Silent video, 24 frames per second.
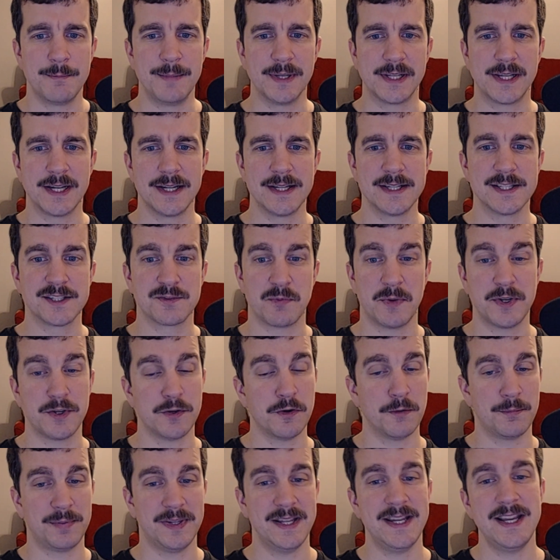Because when
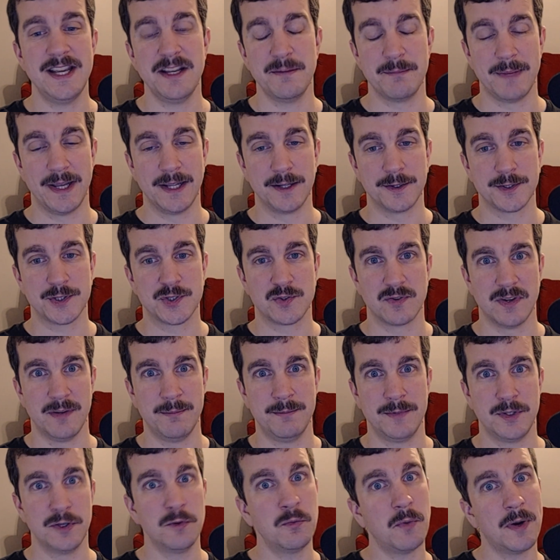you're playing
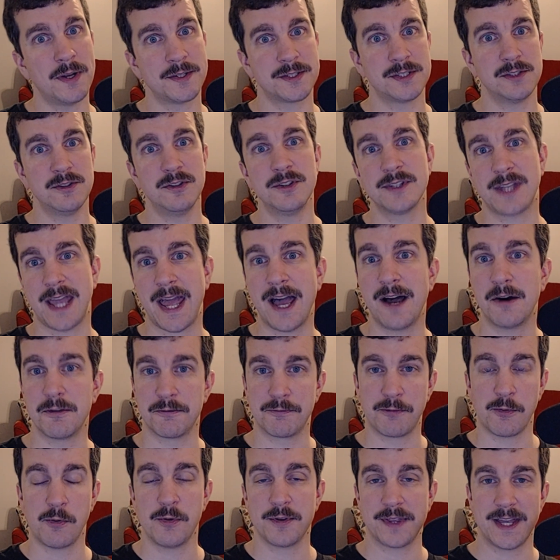Maelstrom, you want to look
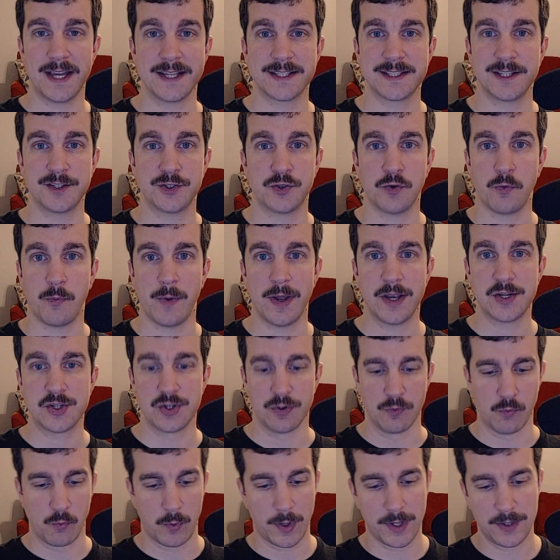out for that
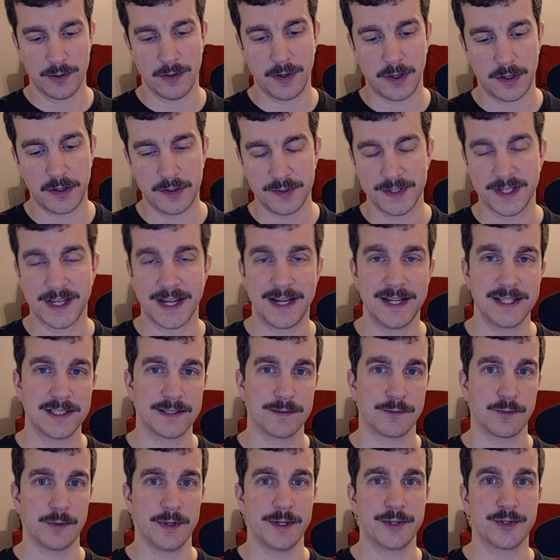situation. What are all the
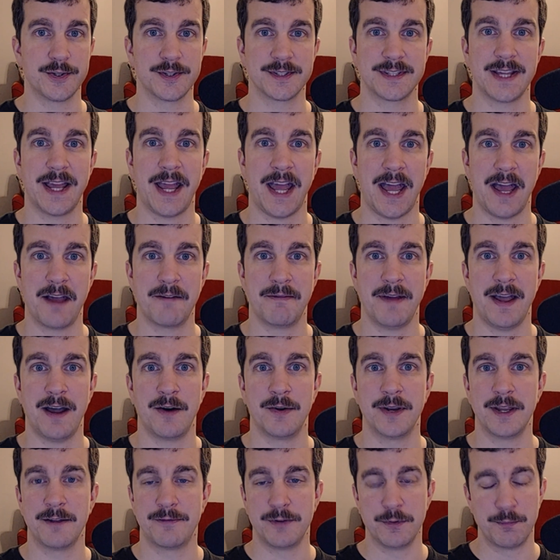kinds of creatures they have
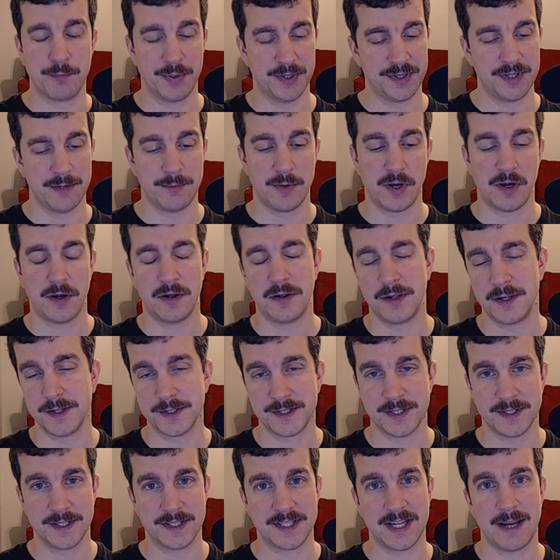out? If you put them all
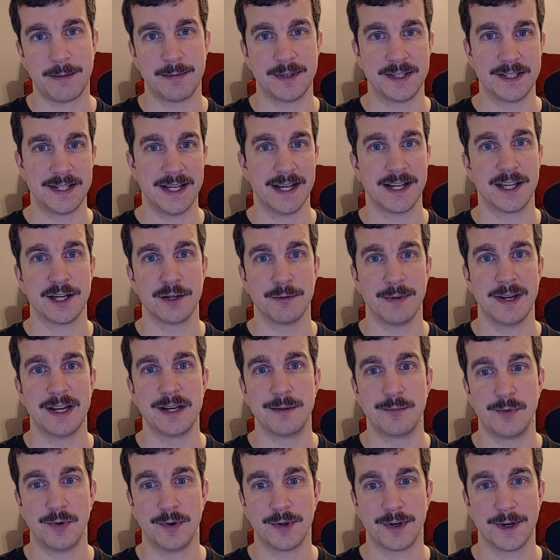onto the top of the deck in a
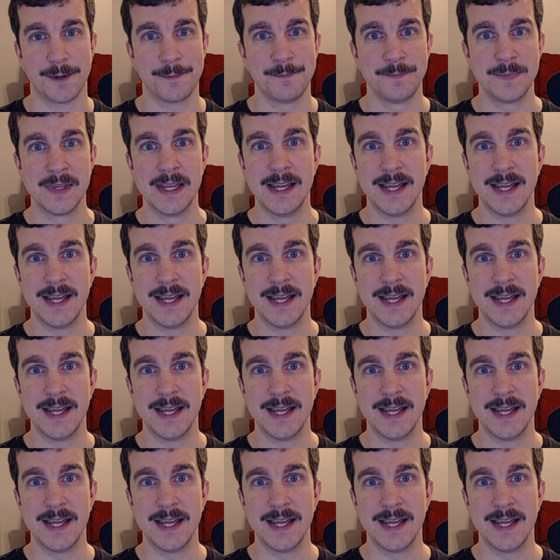random order,